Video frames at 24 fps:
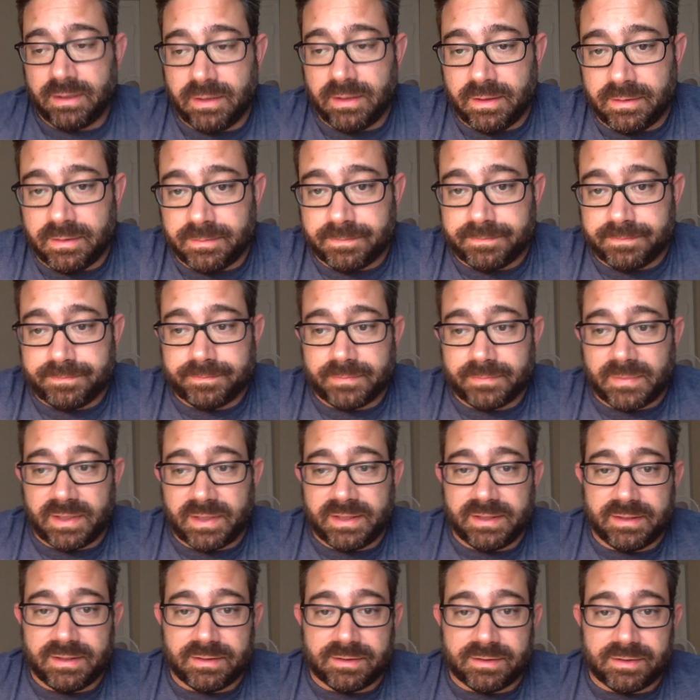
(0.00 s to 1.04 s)
Um,
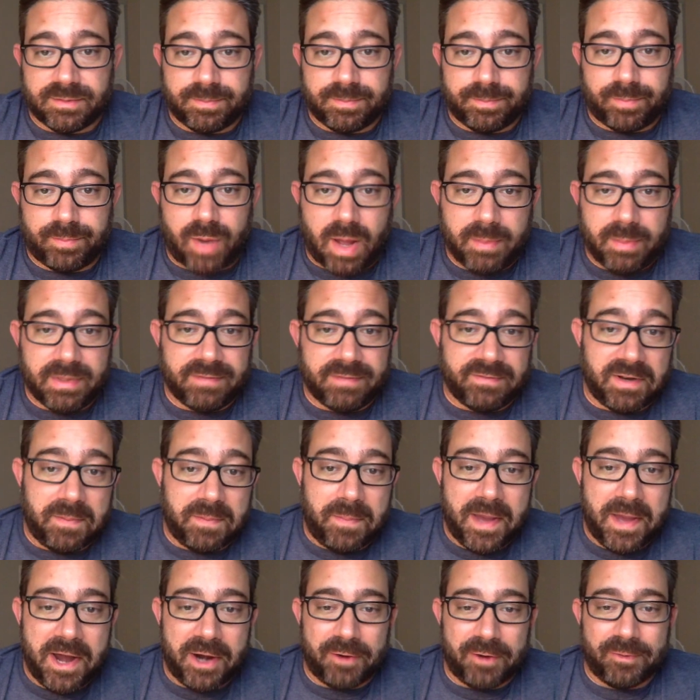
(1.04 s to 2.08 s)
it's probably even a
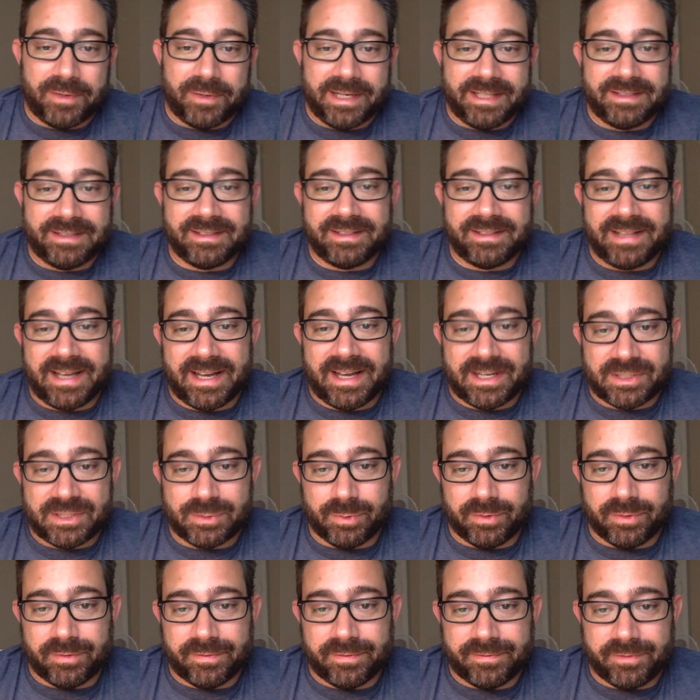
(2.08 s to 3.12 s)
better read than the
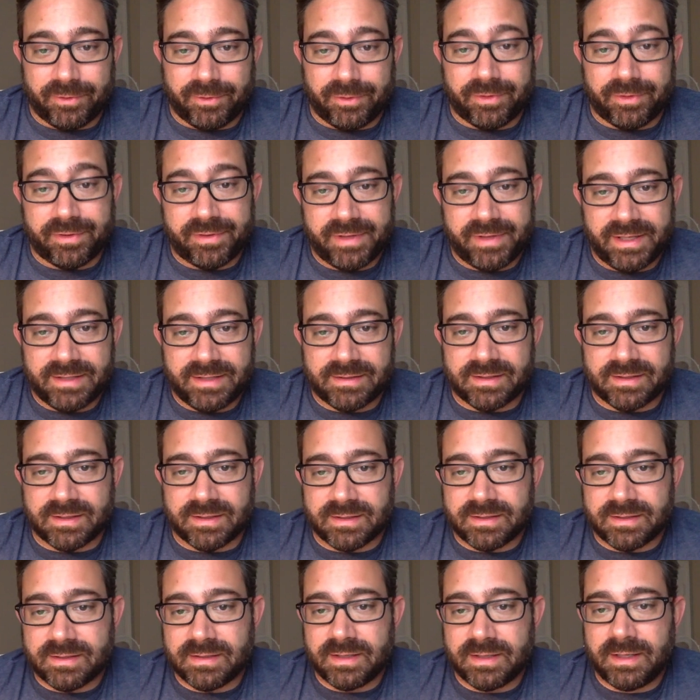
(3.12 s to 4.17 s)
actual full
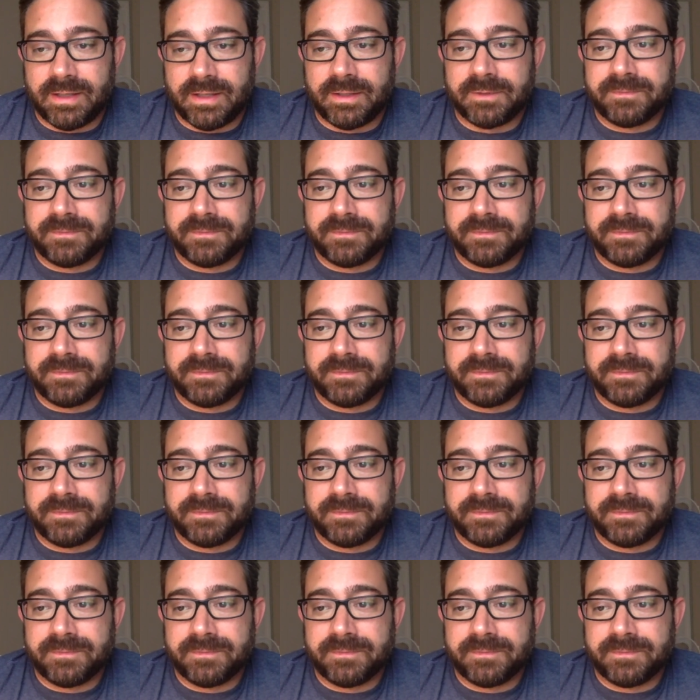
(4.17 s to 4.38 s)
thesis.